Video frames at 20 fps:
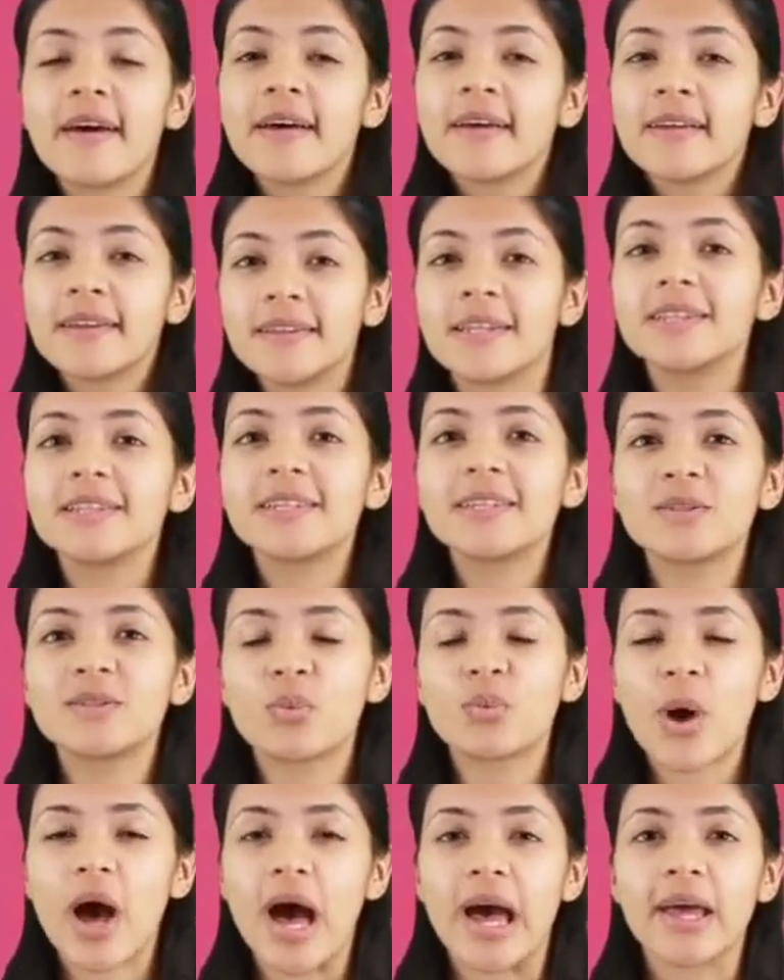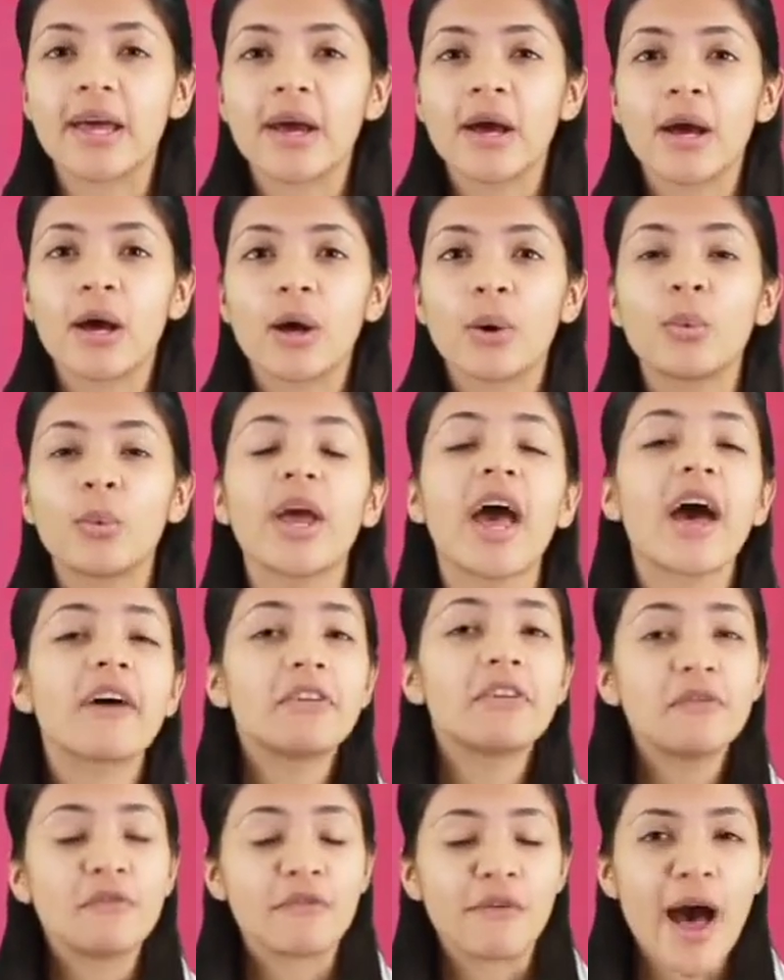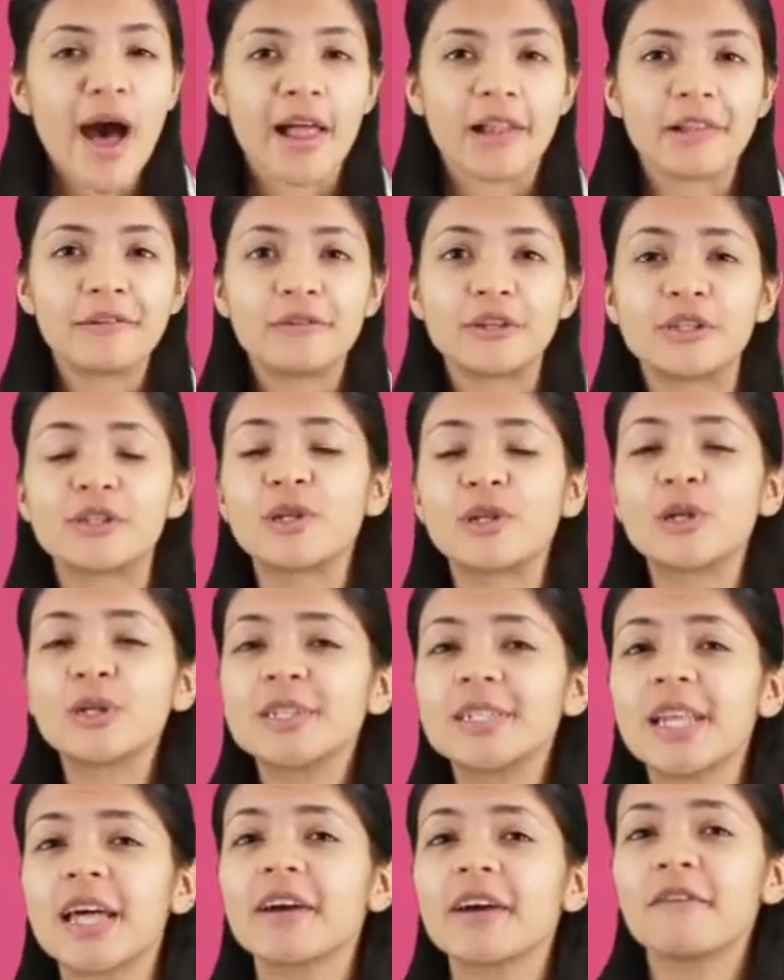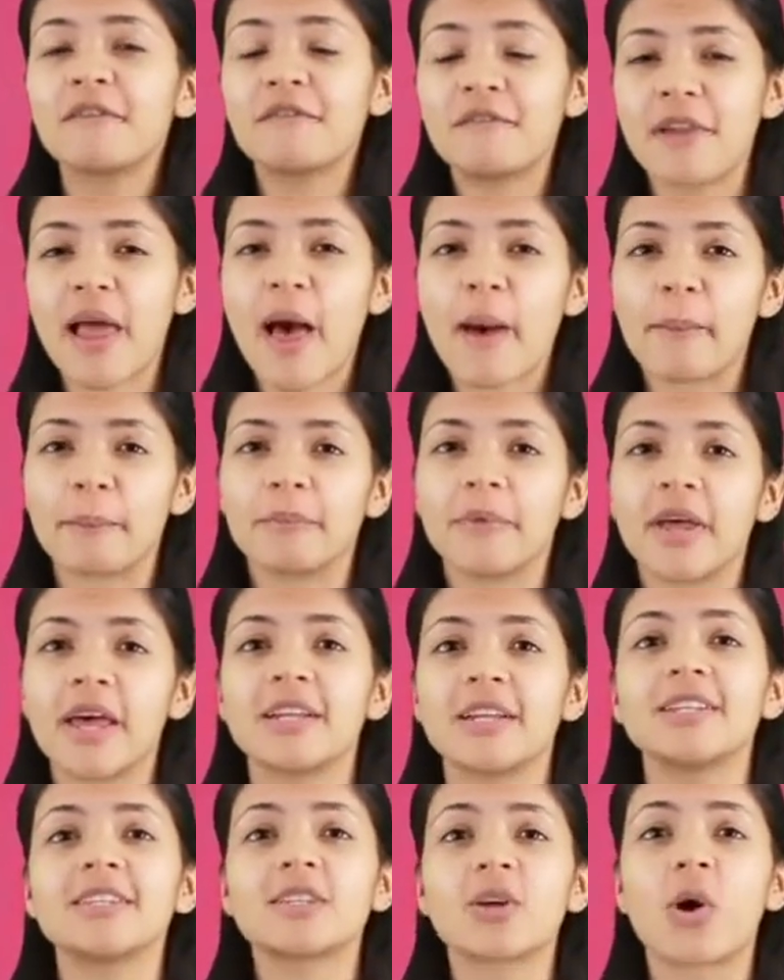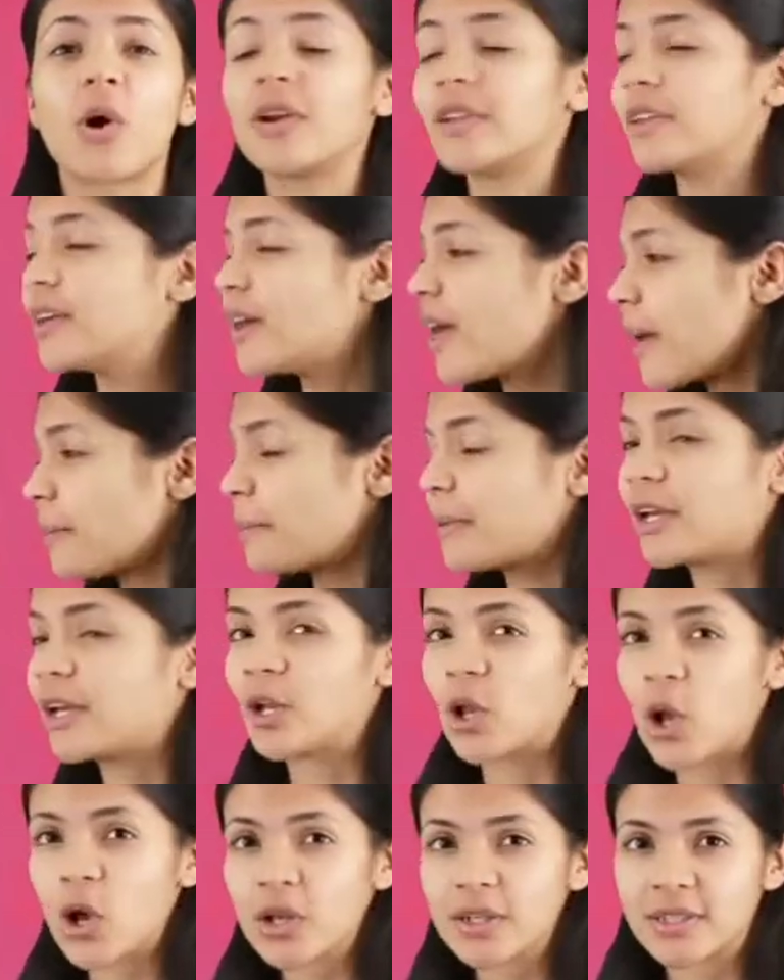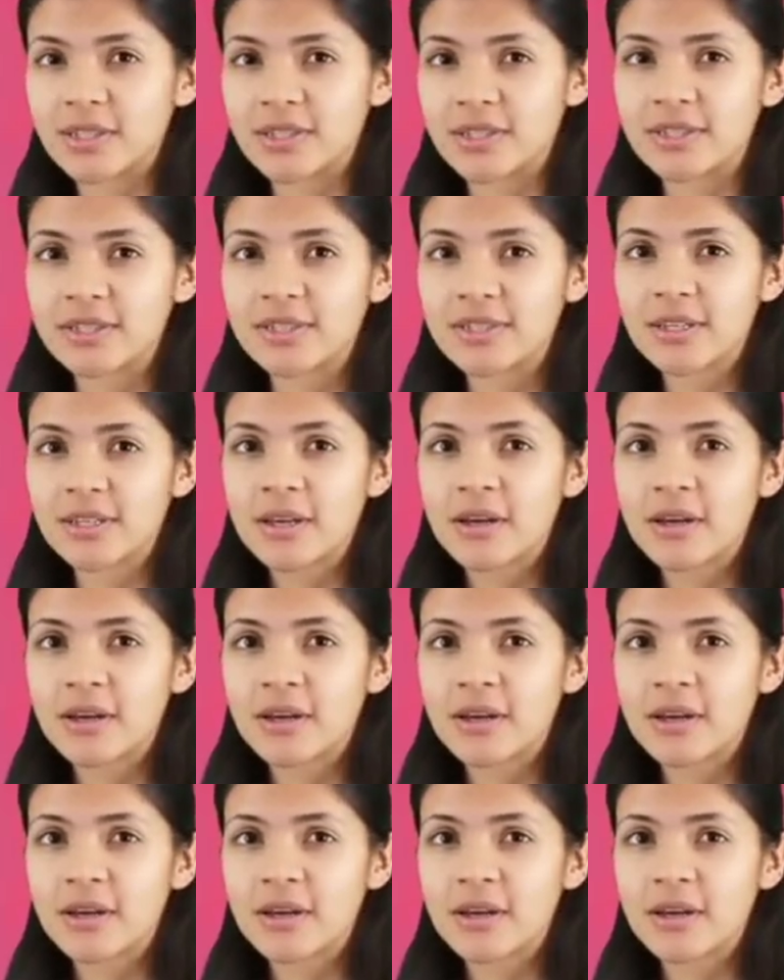This is why we have a valve which looks like a flap and is called the epiglottis.